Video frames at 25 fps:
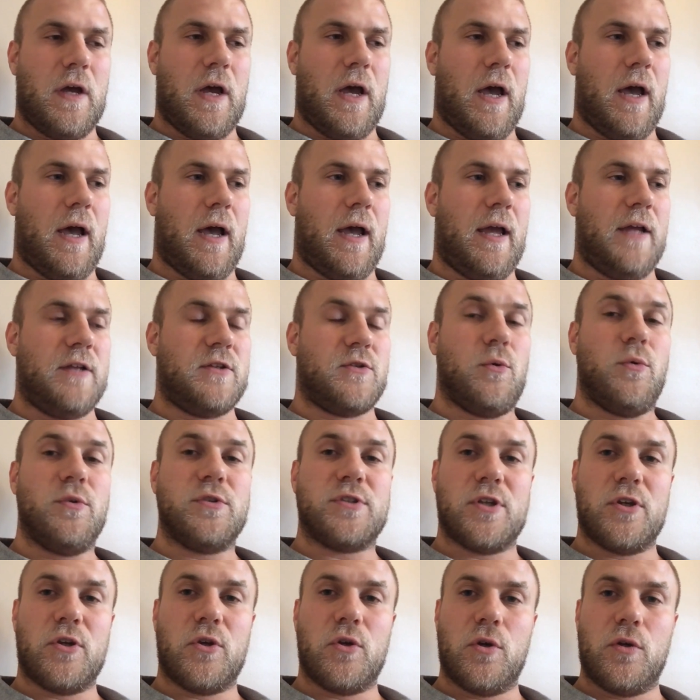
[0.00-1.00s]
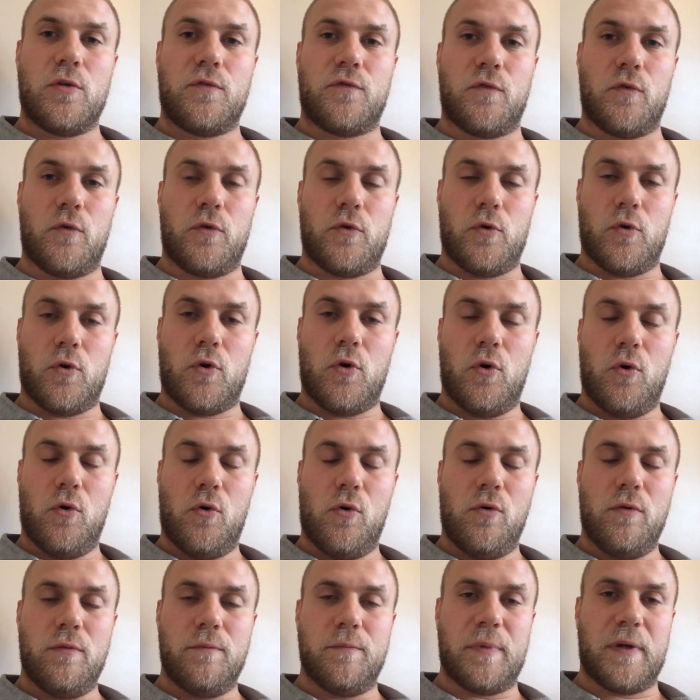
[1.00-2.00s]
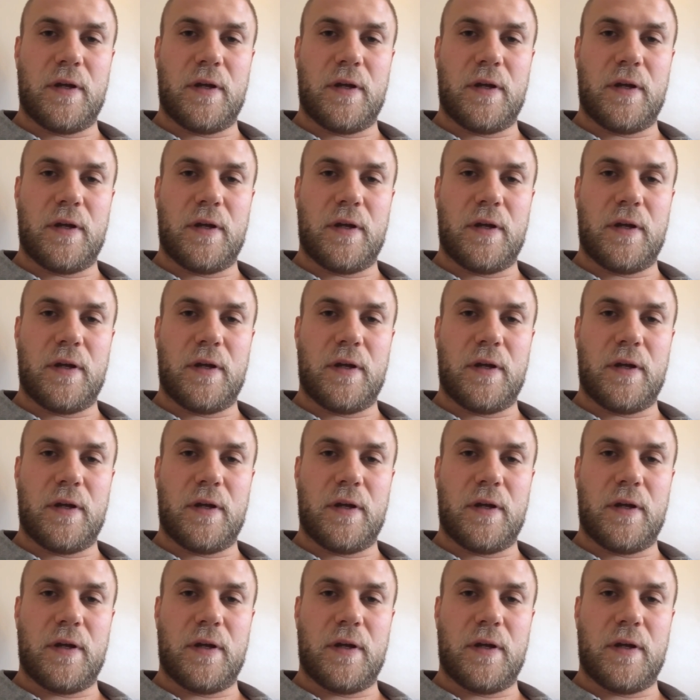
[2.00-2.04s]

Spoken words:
It's also good for your core,